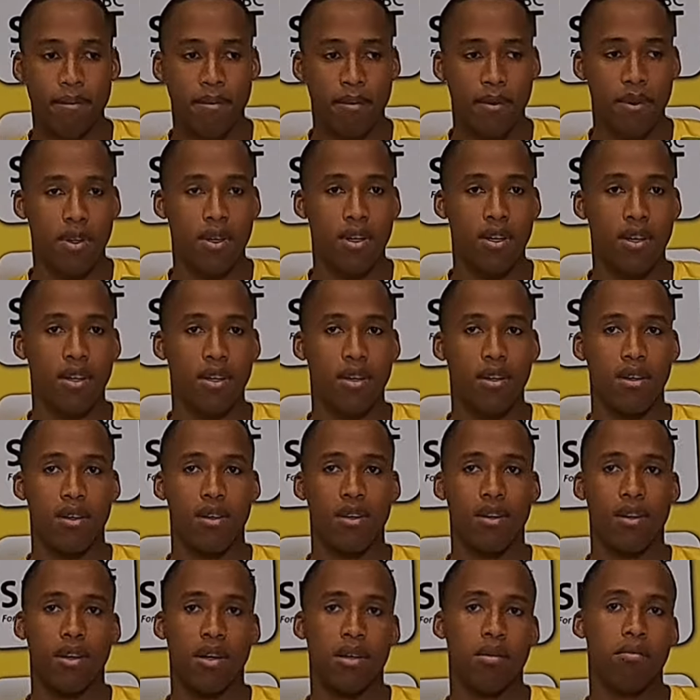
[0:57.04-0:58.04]
And uh,
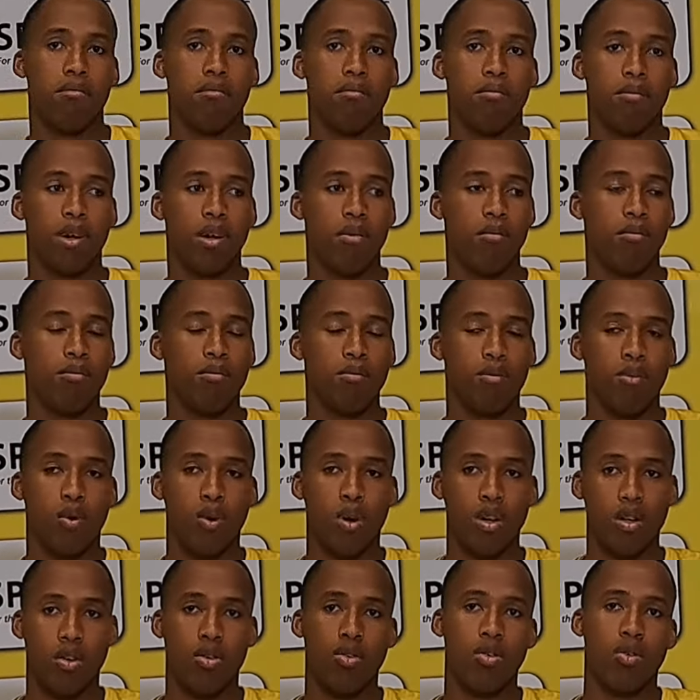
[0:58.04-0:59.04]
I'm, I'm
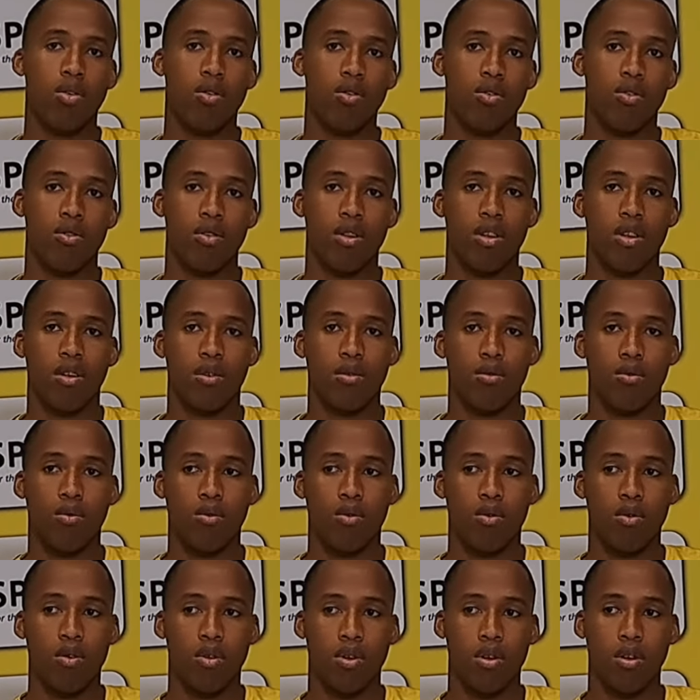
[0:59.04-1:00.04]
quite sure also that it
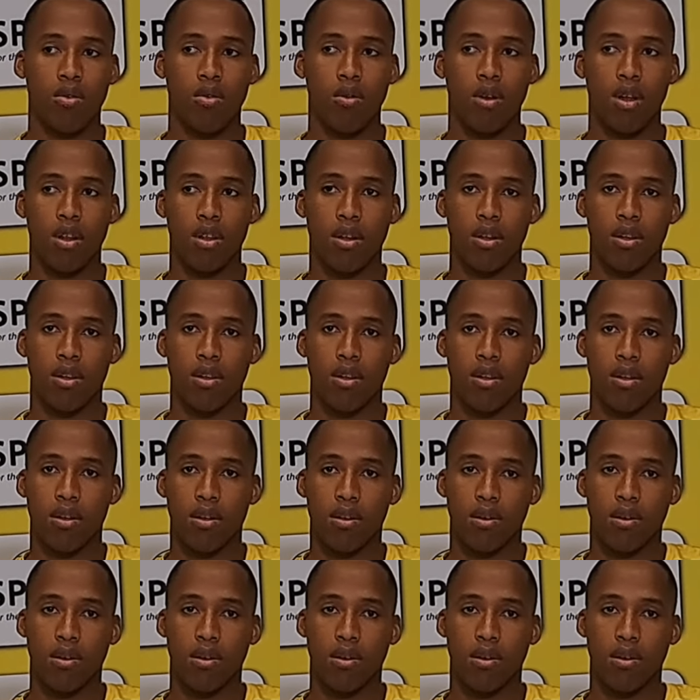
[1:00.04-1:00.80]
will continue like this.